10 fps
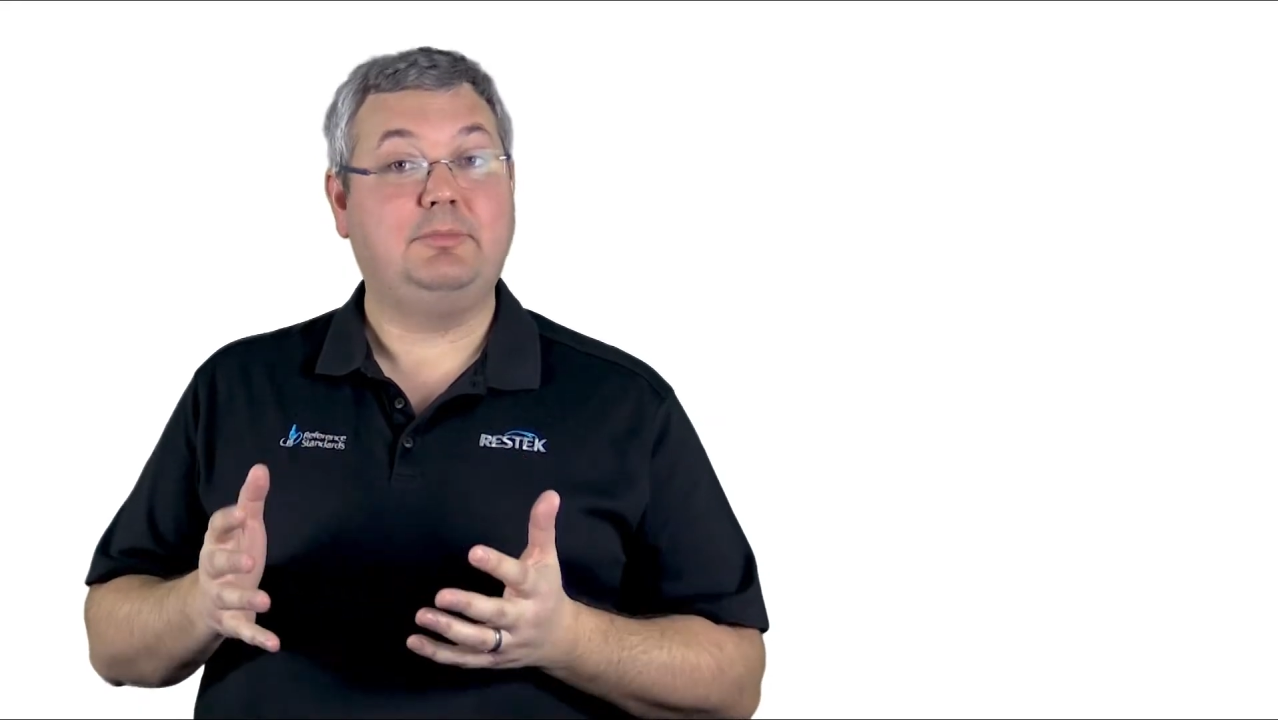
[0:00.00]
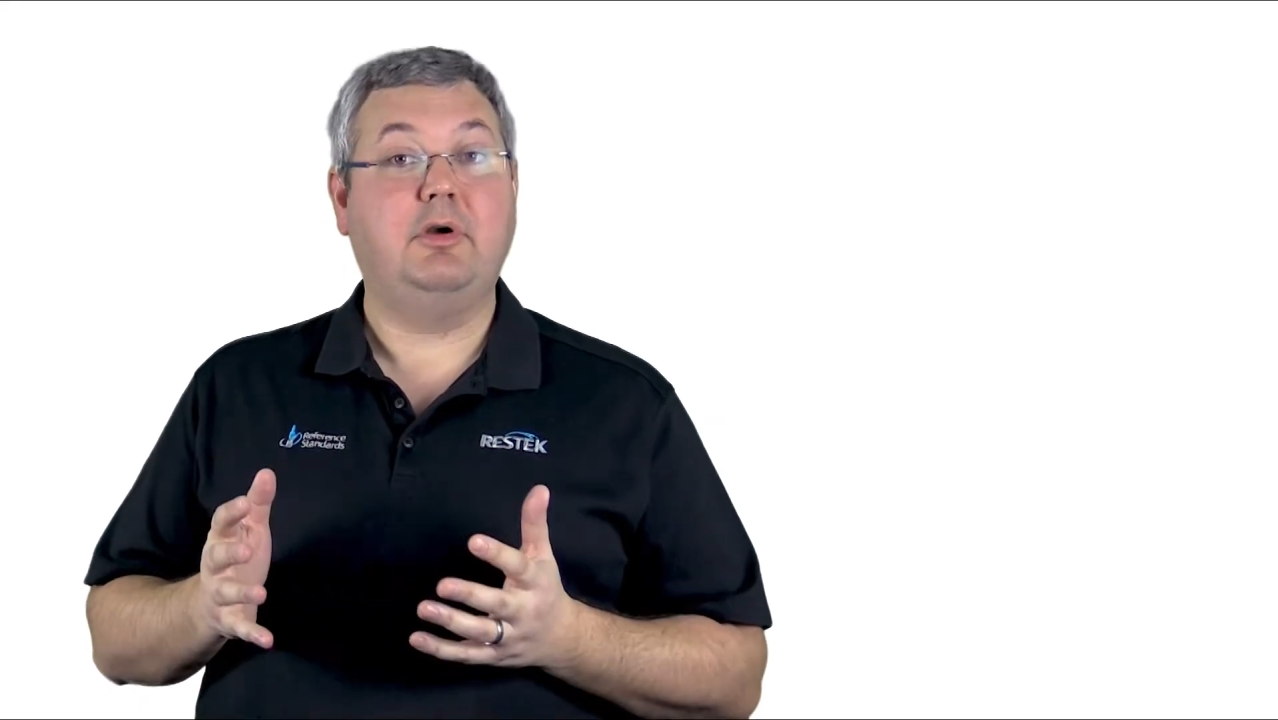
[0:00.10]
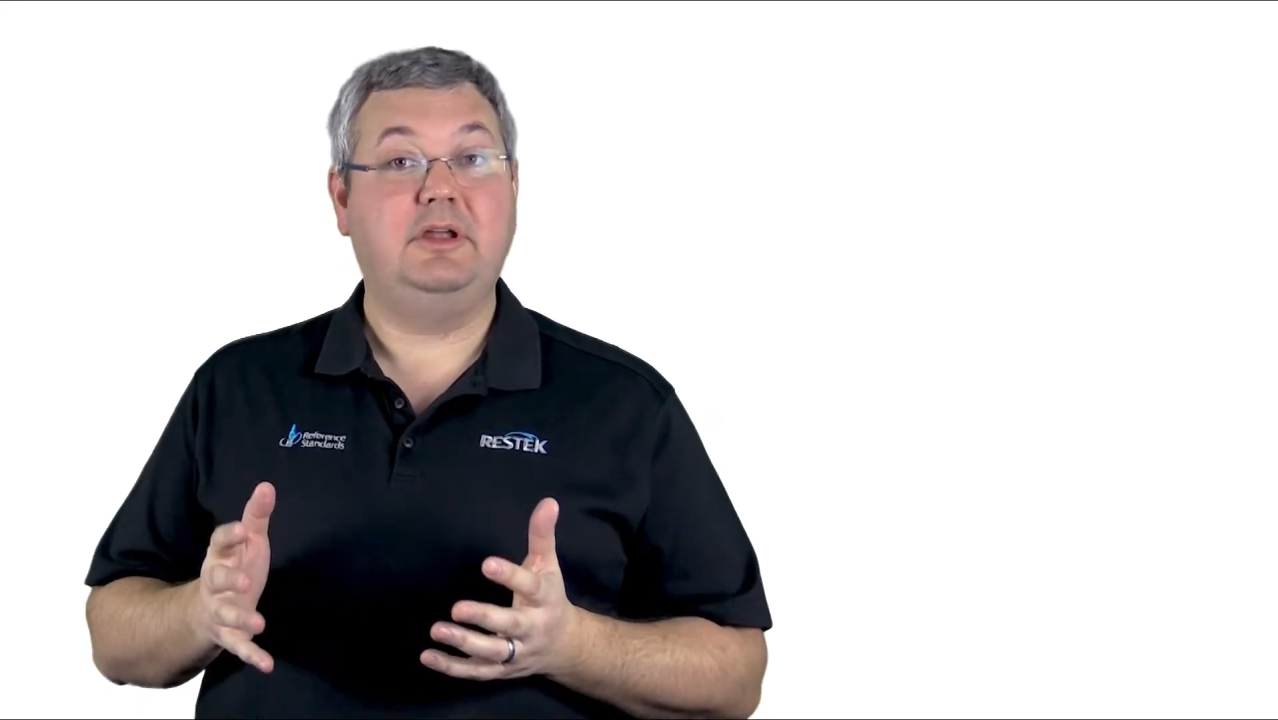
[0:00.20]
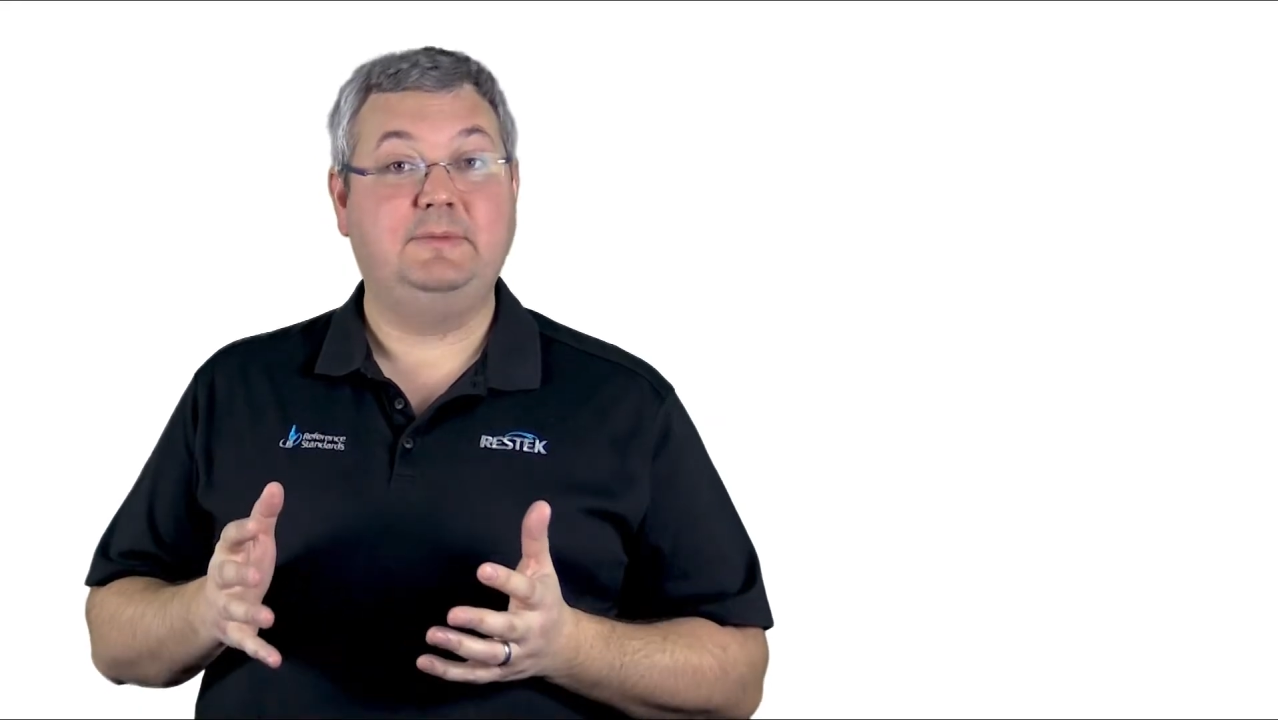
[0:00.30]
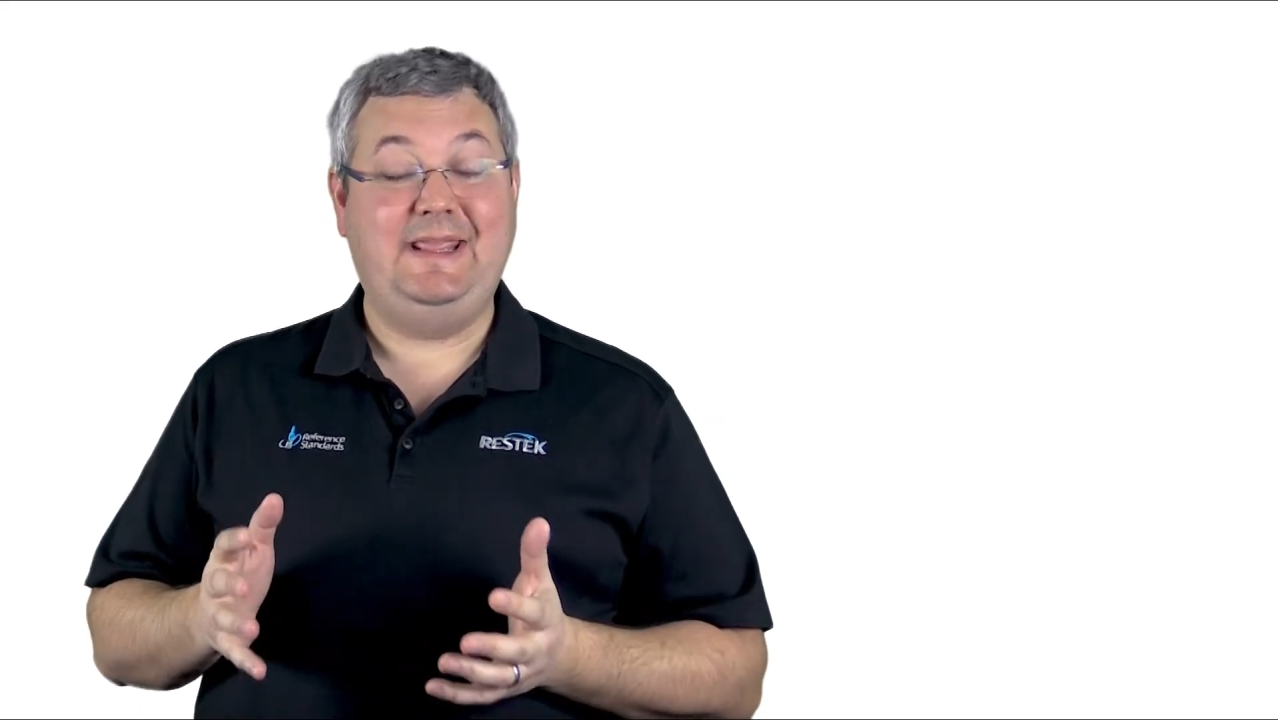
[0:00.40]

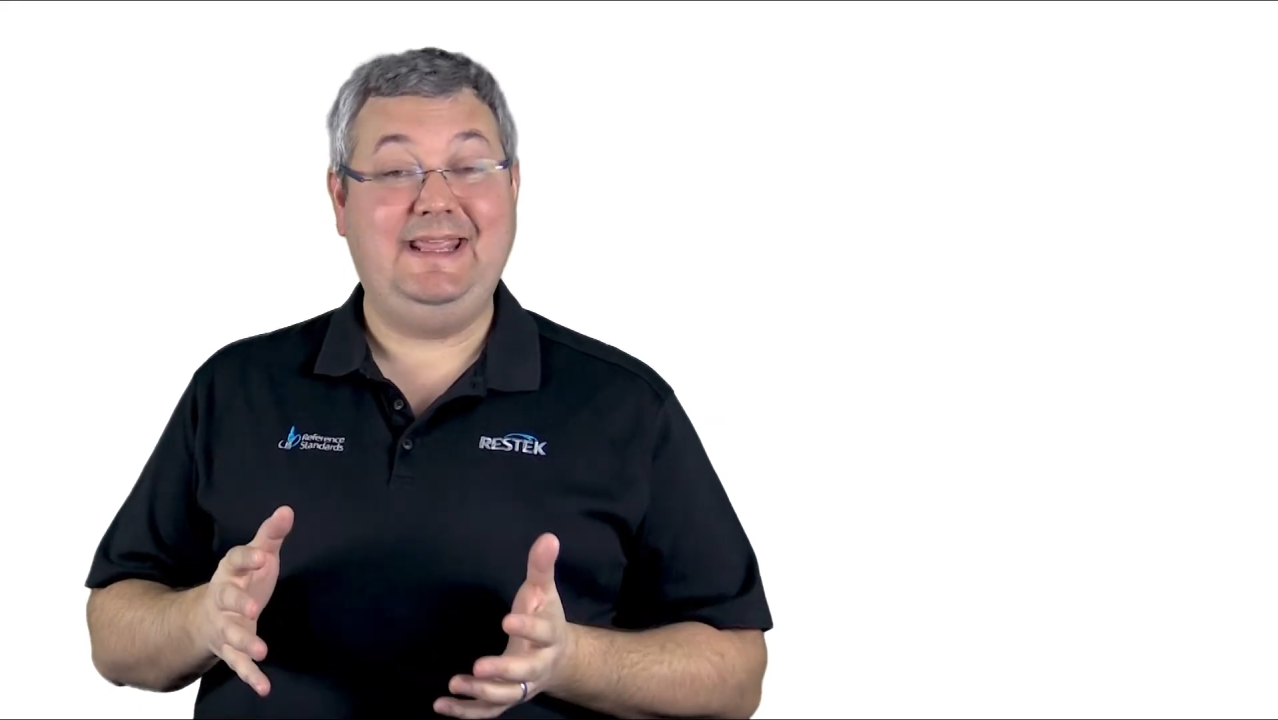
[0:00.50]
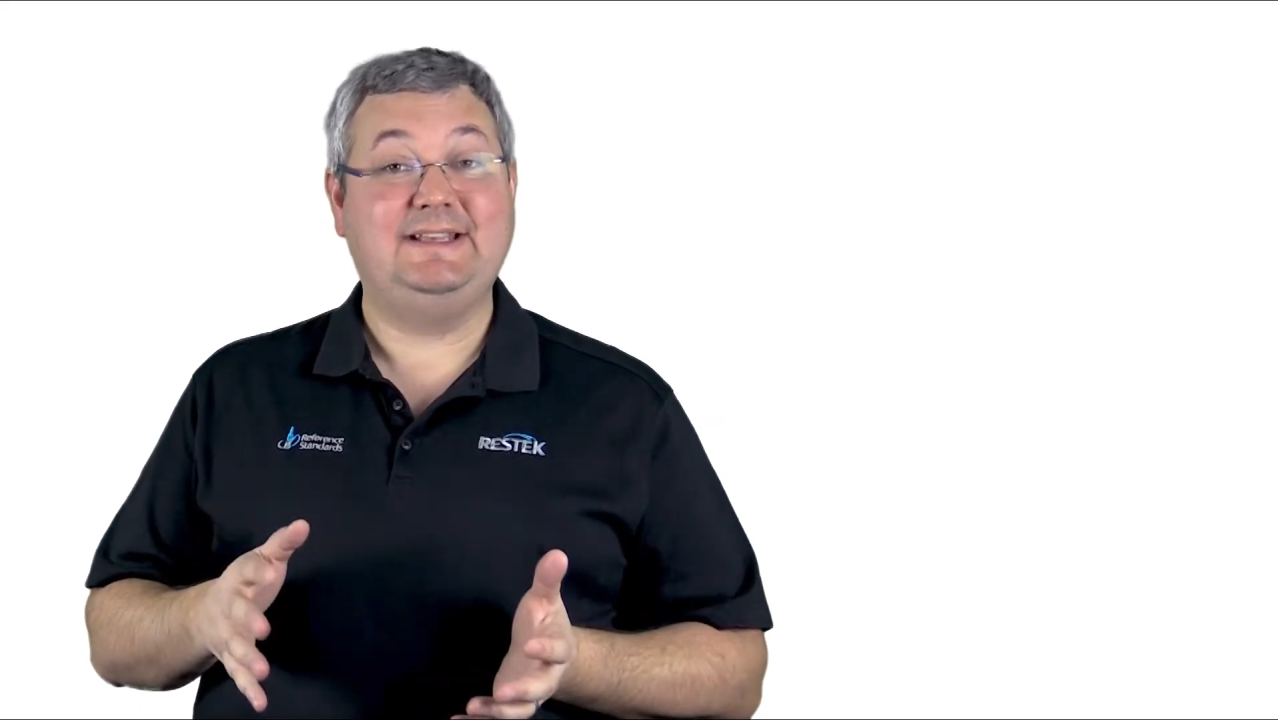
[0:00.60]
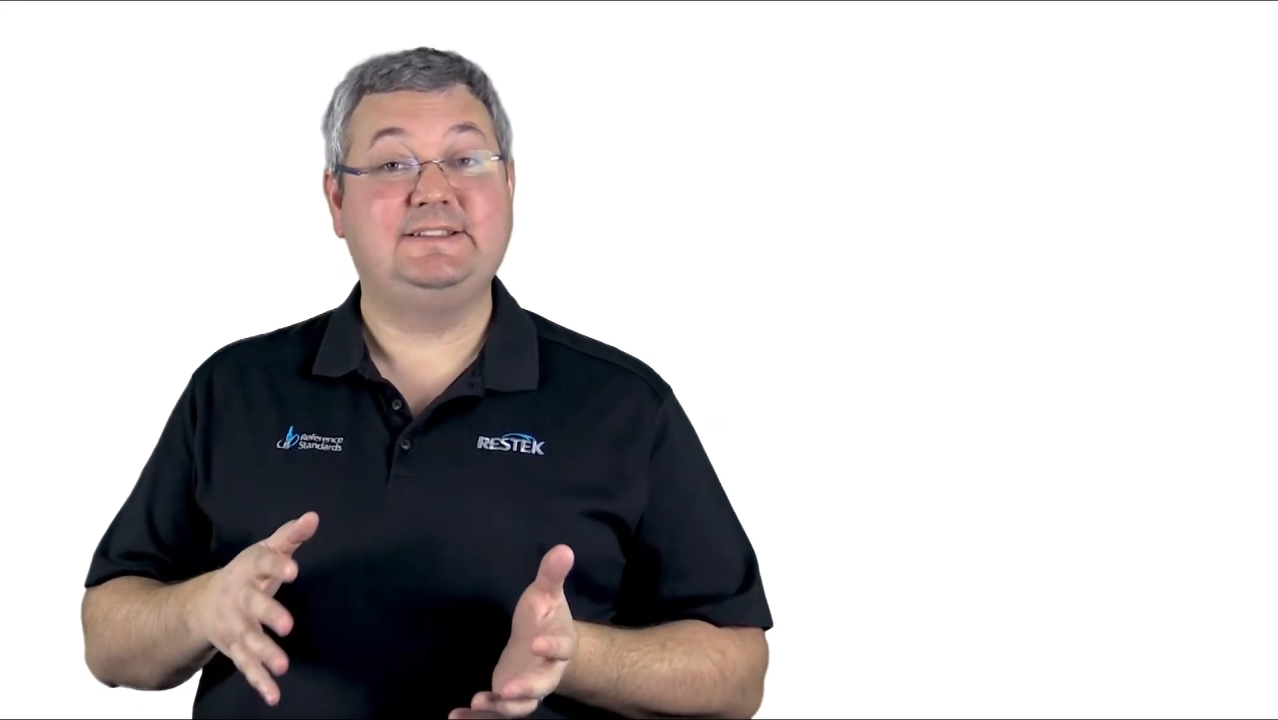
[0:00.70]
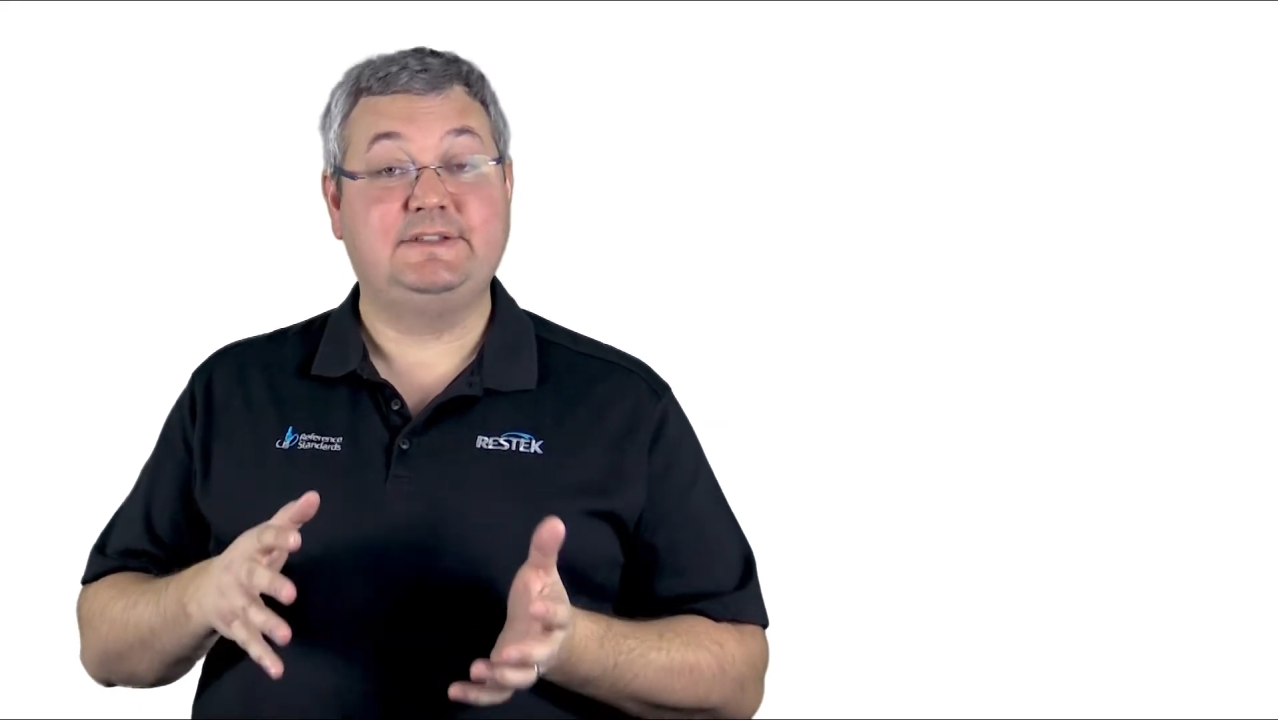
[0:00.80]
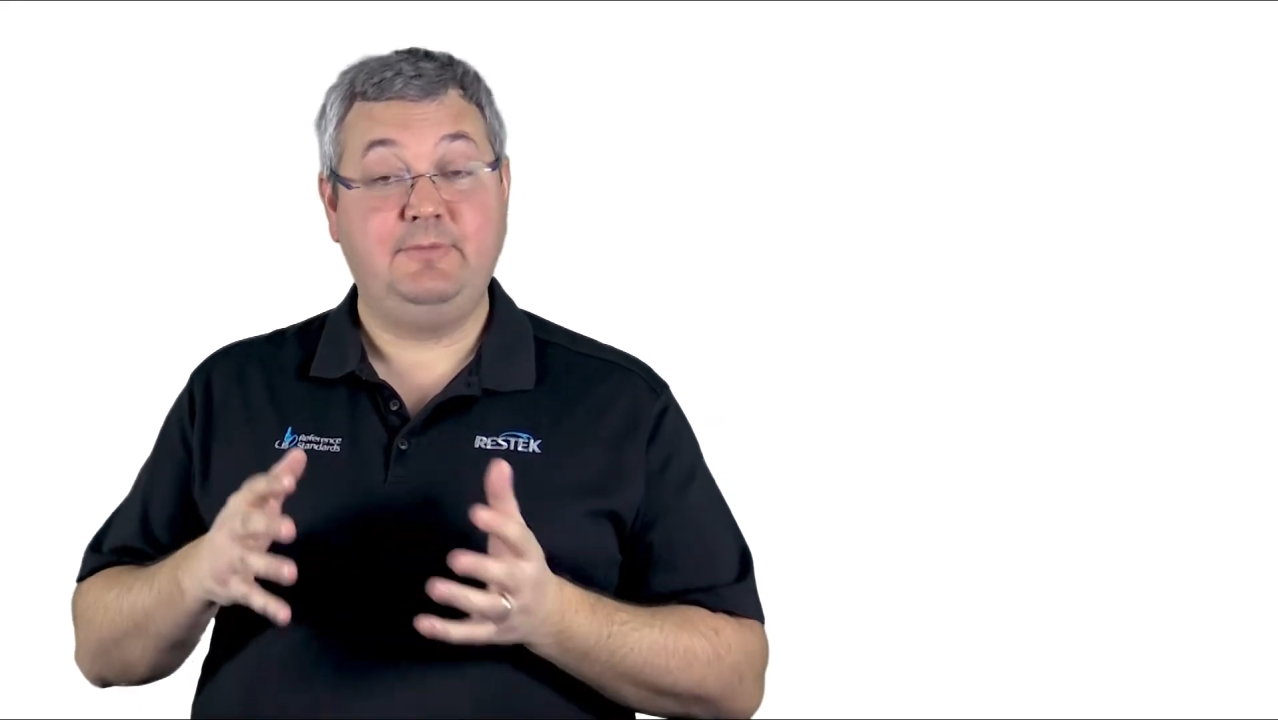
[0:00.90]
broad
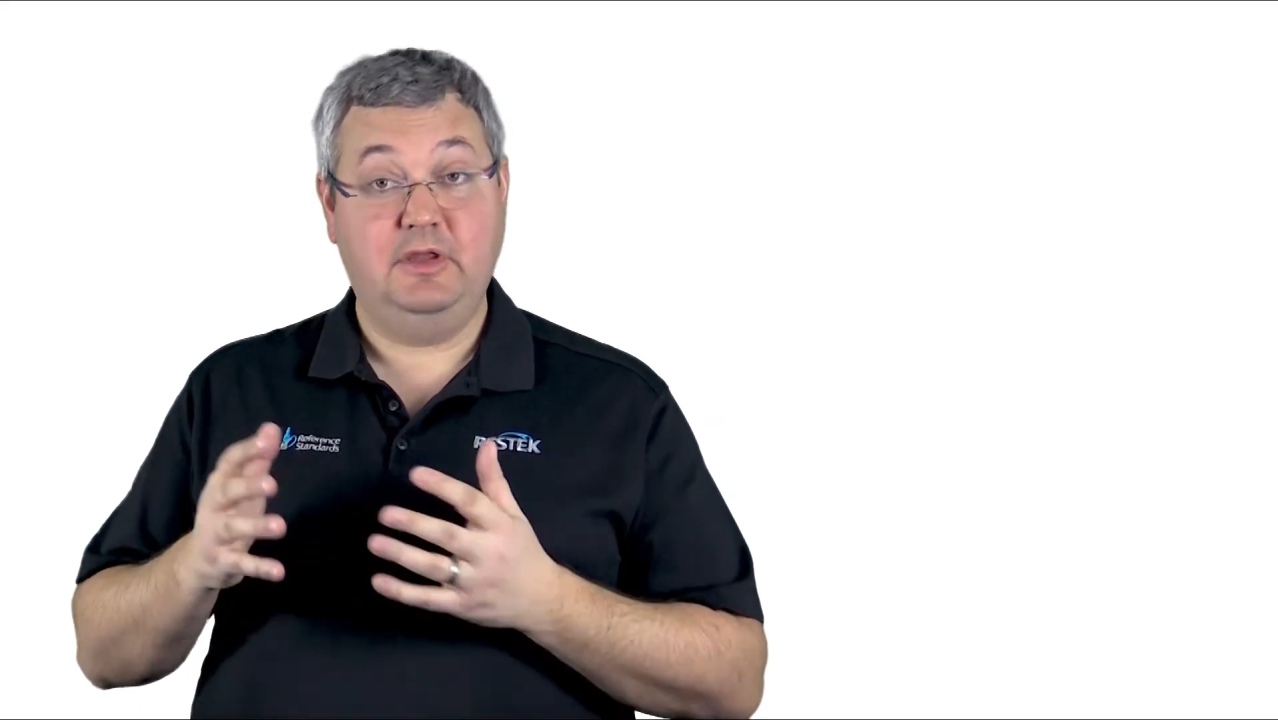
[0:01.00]
peaks